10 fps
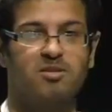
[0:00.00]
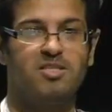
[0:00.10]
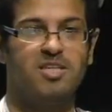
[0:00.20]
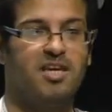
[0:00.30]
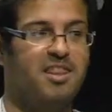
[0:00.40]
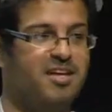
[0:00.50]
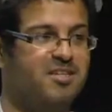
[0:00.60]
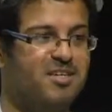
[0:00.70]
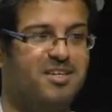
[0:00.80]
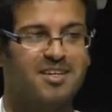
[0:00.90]
staying there
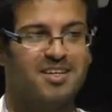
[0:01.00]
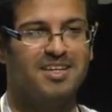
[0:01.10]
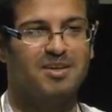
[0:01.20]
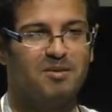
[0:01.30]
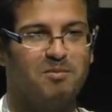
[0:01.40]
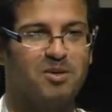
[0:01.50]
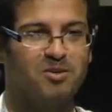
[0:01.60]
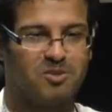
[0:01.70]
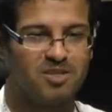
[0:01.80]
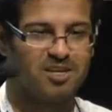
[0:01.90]

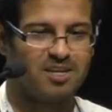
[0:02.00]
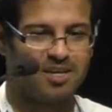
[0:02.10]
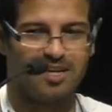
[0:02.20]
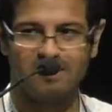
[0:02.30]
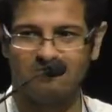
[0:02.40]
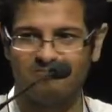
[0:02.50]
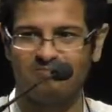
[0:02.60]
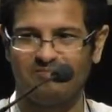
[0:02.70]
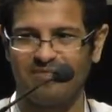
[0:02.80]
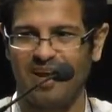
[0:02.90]
because uh,
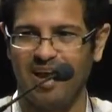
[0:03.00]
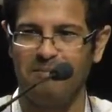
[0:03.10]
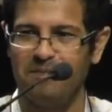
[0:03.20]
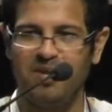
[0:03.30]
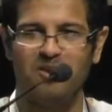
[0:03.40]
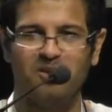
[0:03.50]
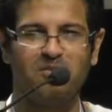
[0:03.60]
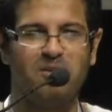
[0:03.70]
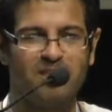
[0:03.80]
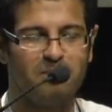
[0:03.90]
I may not
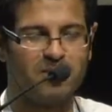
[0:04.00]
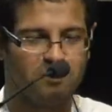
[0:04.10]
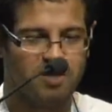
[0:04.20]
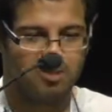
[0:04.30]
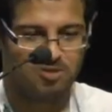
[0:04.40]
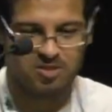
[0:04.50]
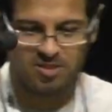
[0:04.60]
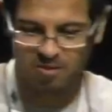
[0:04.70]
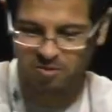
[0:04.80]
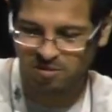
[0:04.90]
be the best speaker
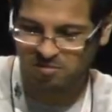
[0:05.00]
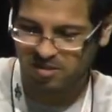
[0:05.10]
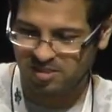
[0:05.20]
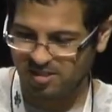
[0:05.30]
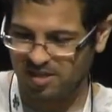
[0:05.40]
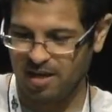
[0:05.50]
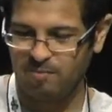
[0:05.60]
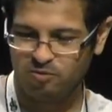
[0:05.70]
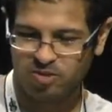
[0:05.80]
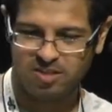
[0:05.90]
around, but I
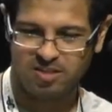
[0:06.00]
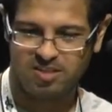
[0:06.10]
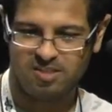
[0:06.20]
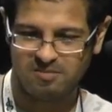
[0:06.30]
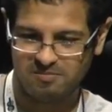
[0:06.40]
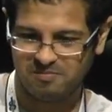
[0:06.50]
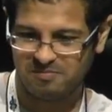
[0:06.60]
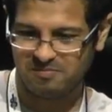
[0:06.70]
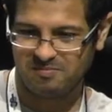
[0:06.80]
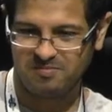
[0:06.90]
appreciate this.
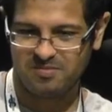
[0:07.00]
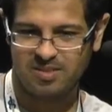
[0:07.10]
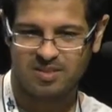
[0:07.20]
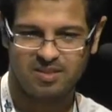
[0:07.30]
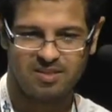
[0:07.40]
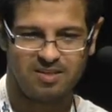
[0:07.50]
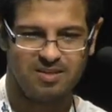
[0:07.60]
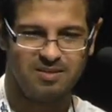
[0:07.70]
Thank you, Michael.